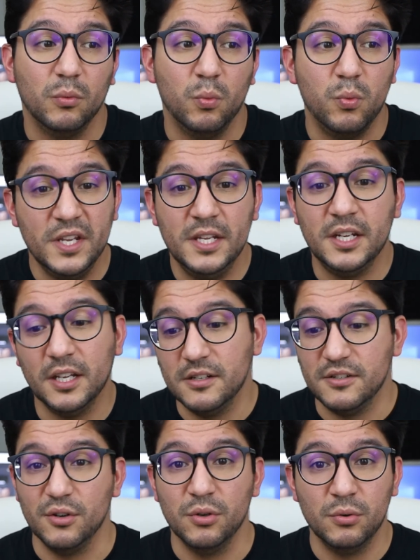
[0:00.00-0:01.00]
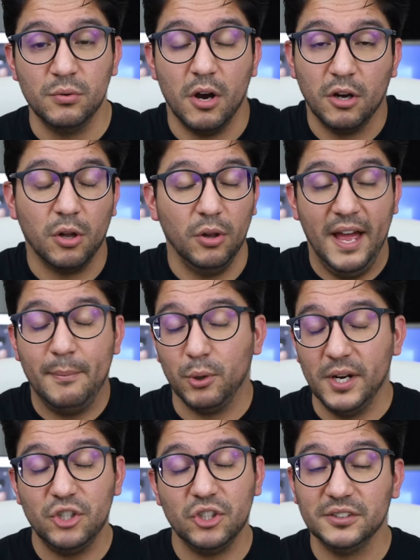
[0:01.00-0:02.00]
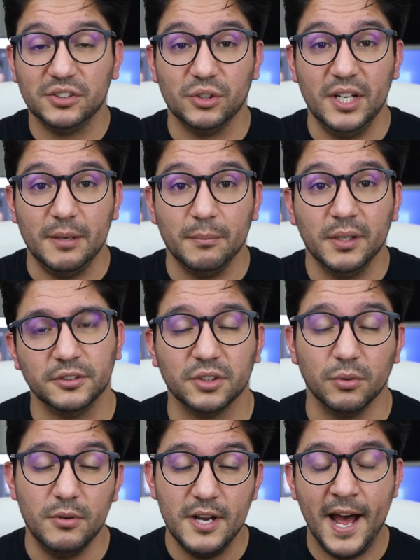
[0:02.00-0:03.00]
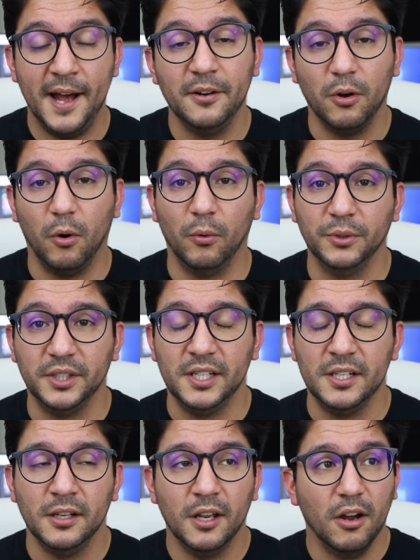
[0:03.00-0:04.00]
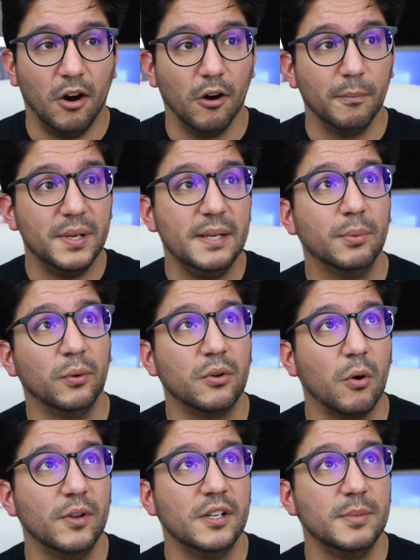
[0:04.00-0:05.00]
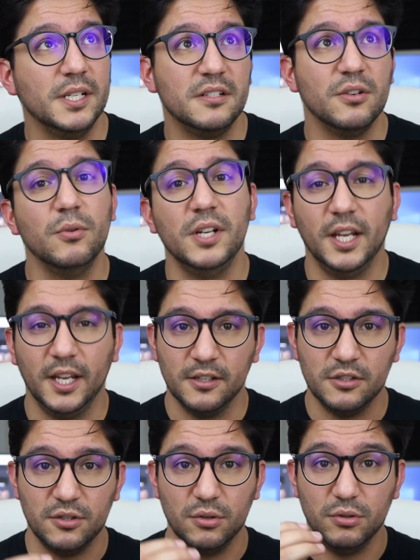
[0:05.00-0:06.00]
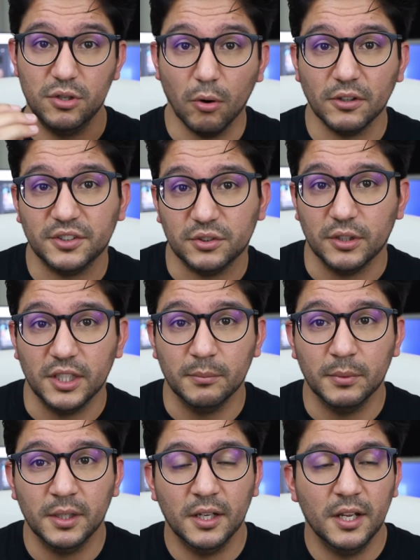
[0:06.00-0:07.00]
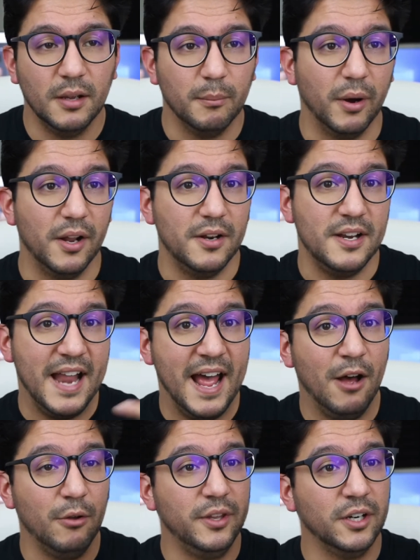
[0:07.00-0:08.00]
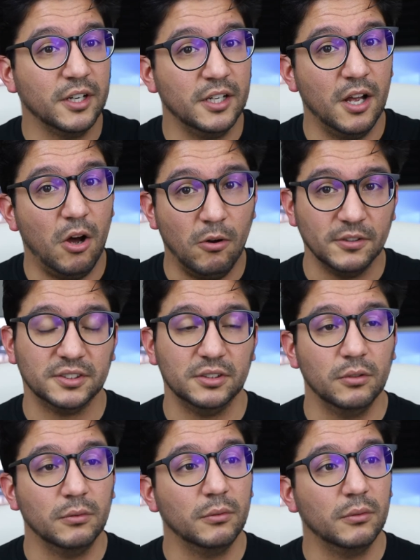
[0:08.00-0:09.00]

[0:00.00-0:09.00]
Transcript: we can do a collaboration stream. So not only are people going to be tuning into your stream, but now they're gonna also